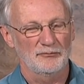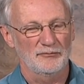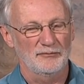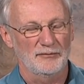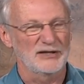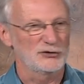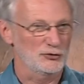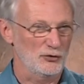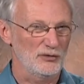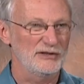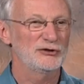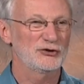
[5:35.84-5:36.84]
make sure
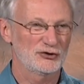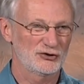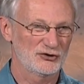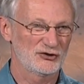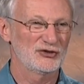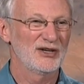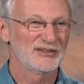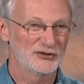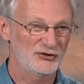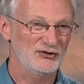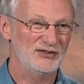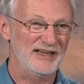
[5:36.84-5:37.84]
each
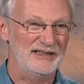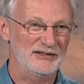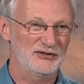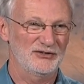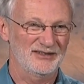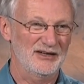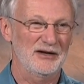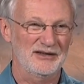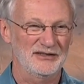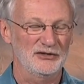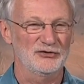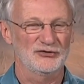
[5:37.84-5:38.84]
state
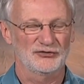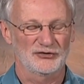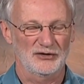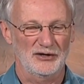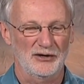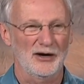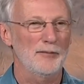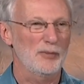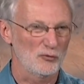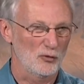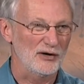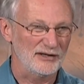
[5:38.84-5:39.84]
is up
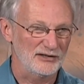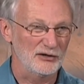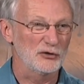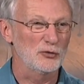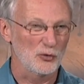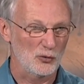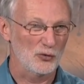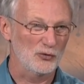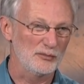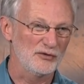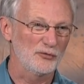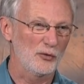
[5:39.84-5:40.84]
and running and in good order
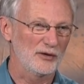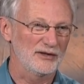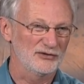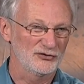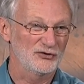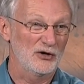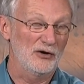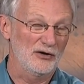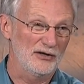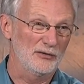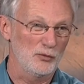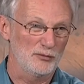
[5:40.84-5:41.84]
before it gets started,
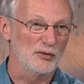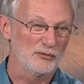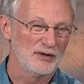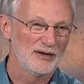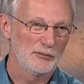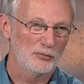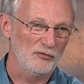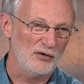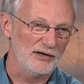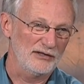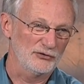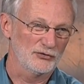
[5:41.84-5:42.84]
and we've been
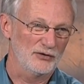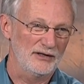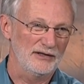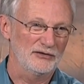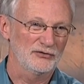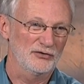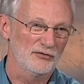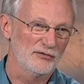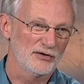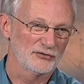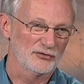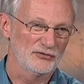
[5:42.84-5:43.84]
providing training to the
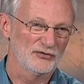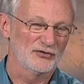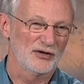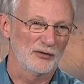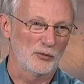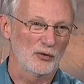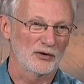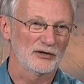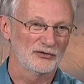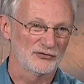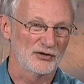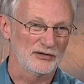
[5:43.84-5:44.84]
Veterans Network
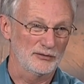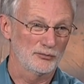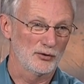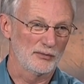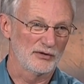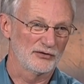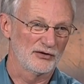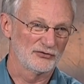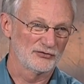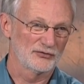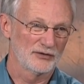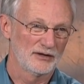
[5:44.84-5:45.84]
as they implement this.
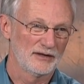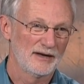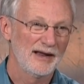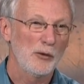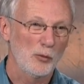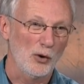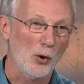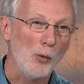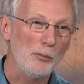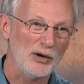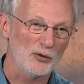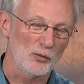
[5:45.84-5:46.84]
We're
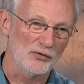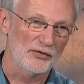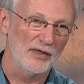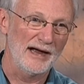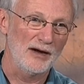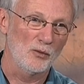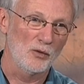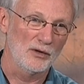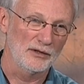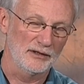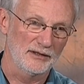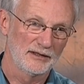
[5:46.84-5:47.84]
hoping with that
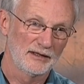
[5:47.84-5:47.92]
one,